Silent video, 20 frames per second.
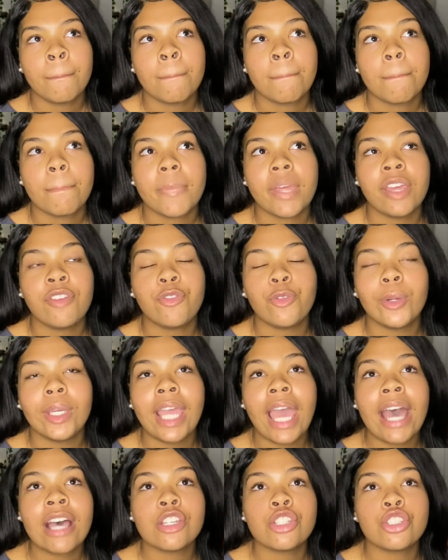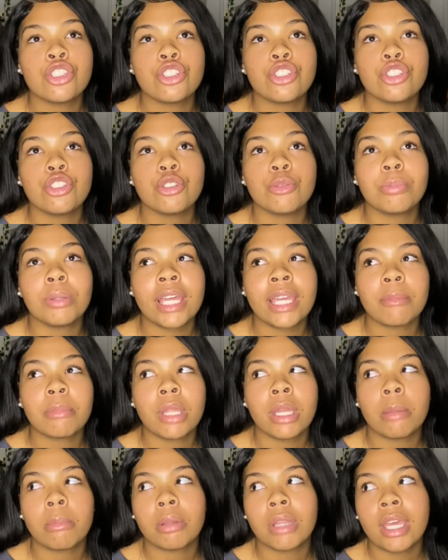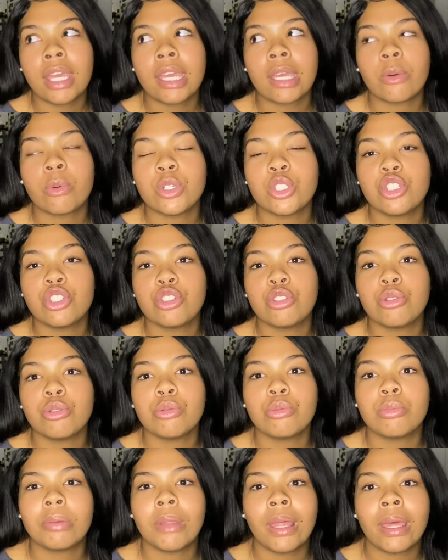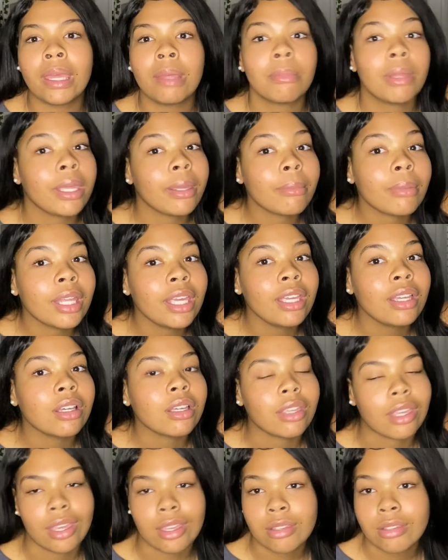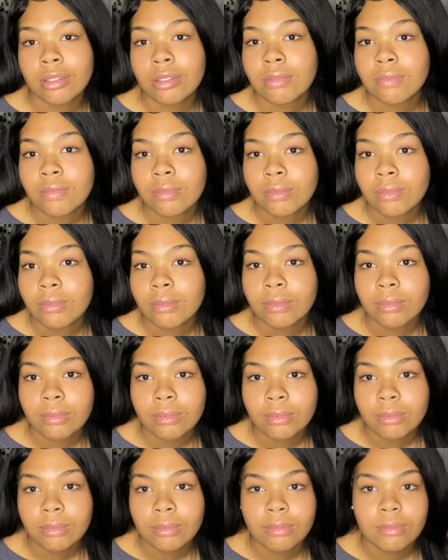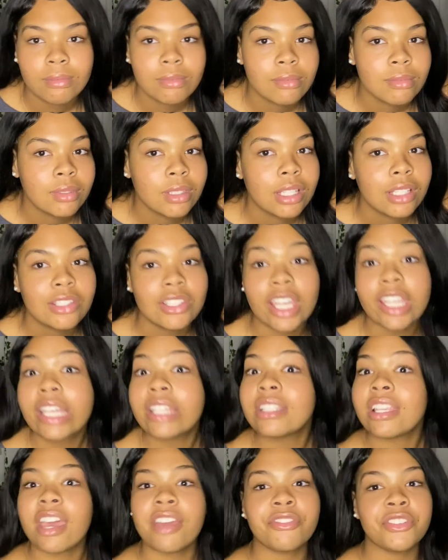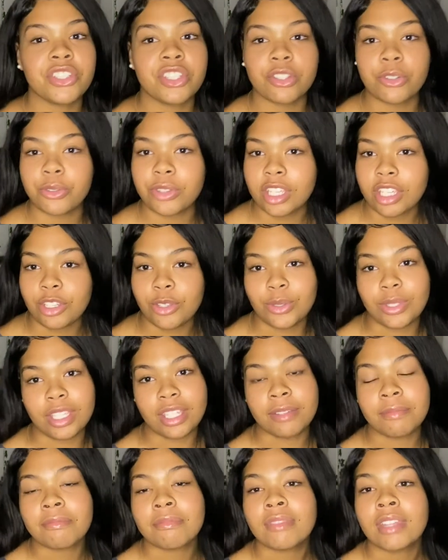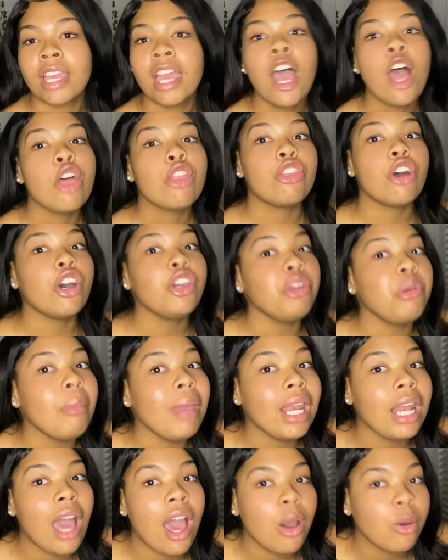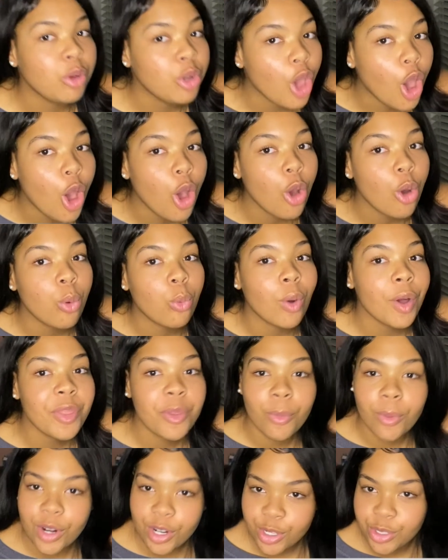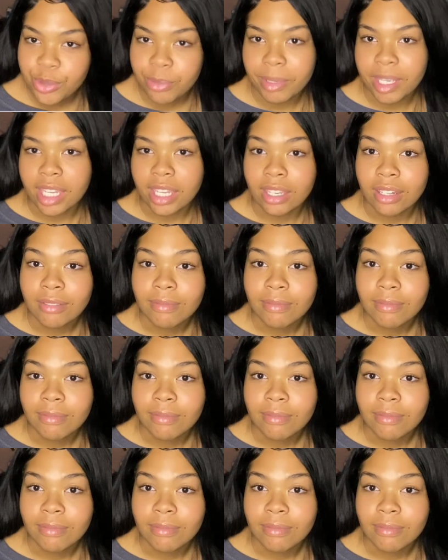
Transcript: If we asked you blank blank blank, would you blank blank blank? Yes. Say yes to every single thing you see. Though you may not know what the words mean,